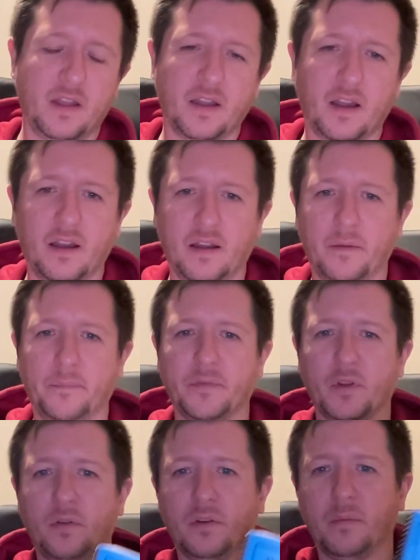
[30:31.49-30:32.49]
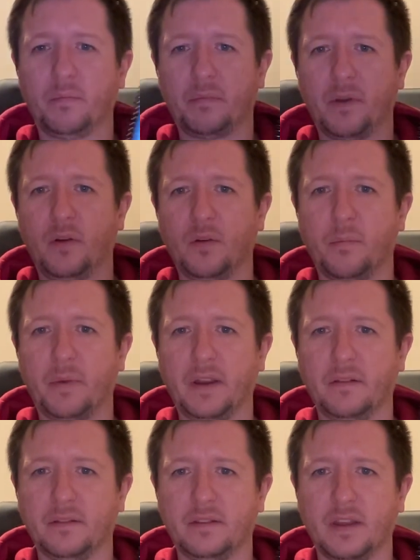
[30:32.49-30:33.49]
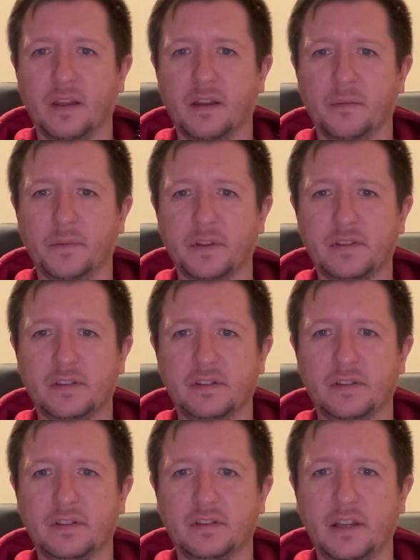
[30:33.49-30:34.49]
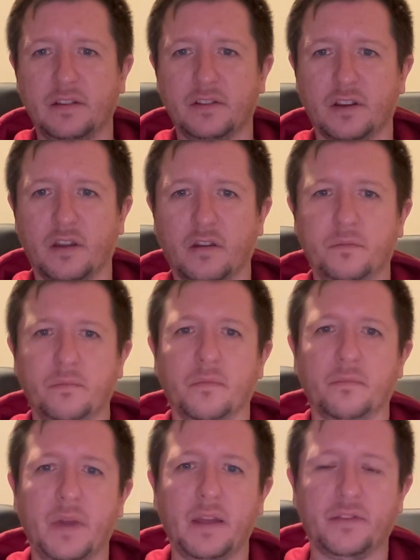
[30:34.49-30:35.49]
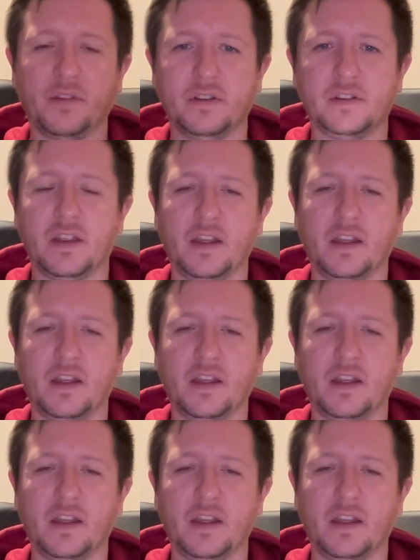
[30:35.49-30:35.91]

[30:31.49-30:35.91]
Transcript: all about the Saint Jacome method.